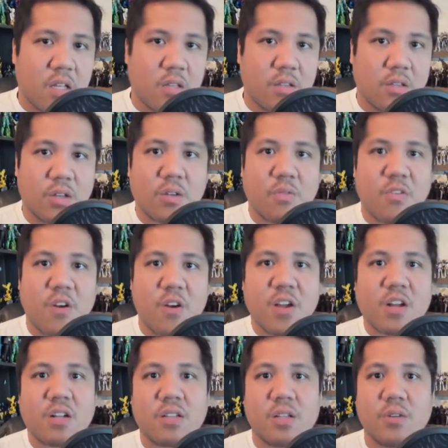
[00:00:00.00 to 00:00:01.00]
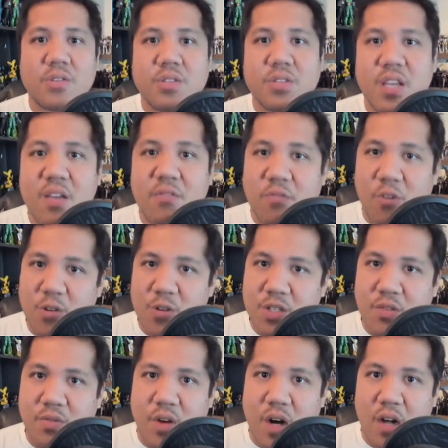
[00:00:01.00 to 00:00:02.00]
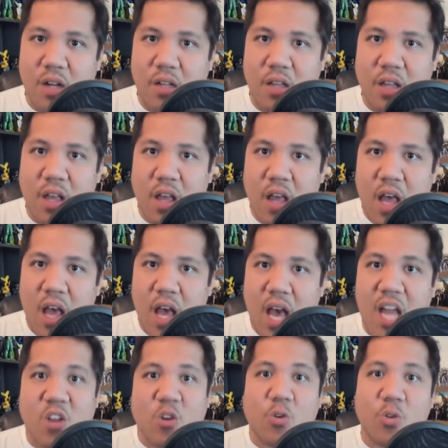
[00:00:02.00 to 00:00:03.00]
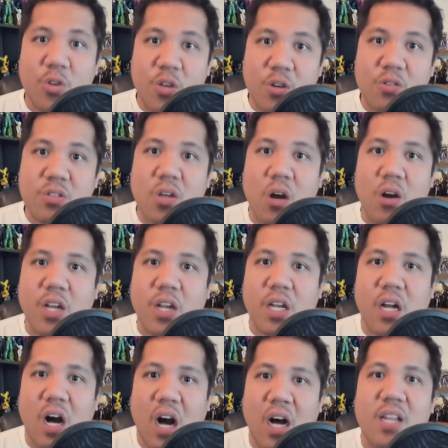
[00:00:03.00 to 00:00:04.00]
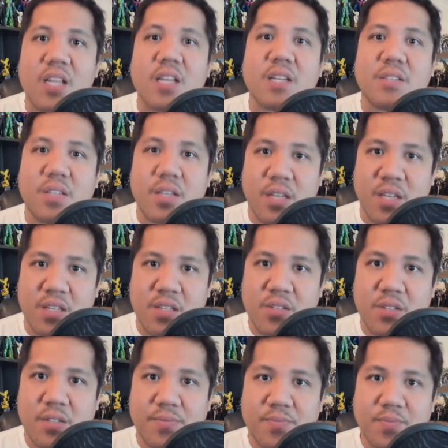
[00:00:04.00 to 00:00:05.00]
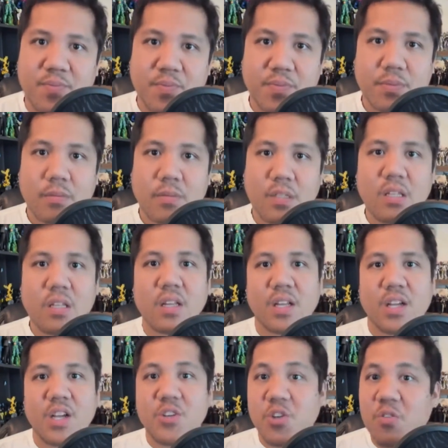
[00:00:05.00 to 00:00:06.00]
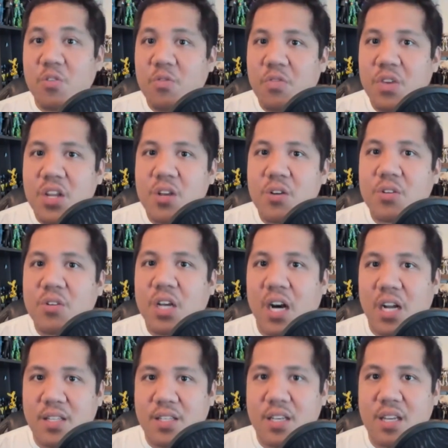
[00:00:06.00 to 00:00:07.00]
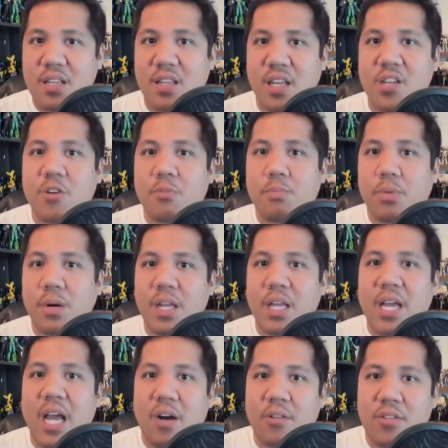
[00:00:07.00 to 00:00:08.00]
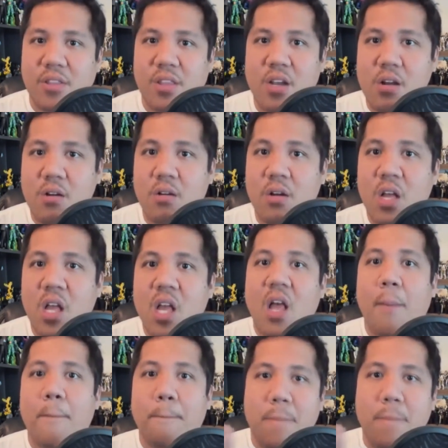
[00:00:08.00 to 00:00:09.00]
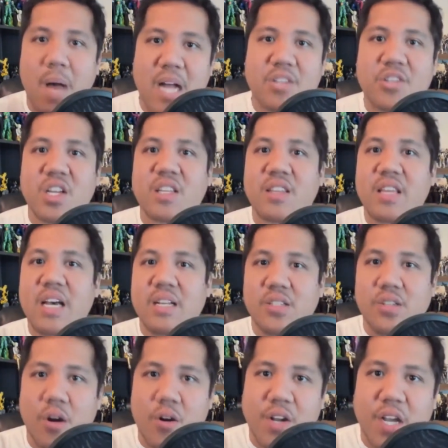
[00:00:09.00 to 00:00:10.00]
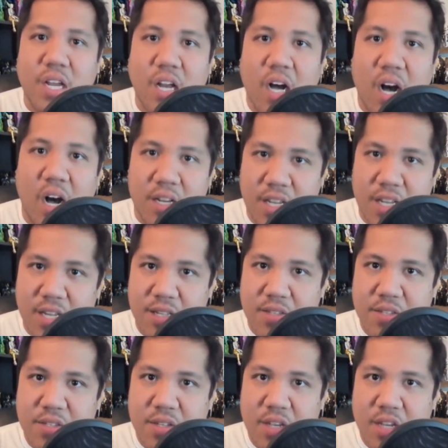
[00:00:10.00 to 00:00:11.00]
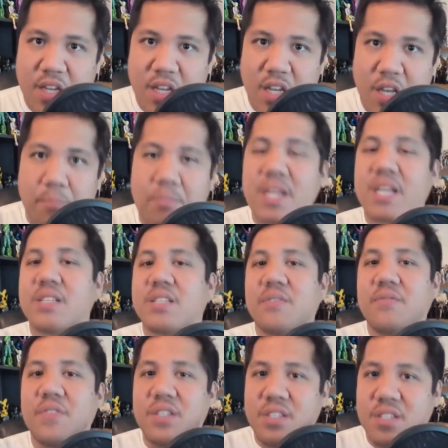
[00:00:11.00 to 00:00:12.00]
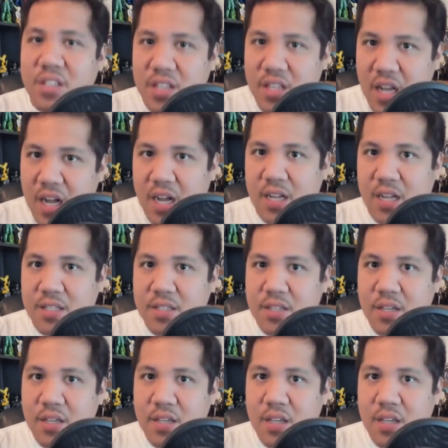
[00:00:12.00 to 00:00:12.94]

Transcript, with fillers: look very closely, first of all, at who your target audience is. Is your video content that you're putting out there matching that target audience? Because if it's not,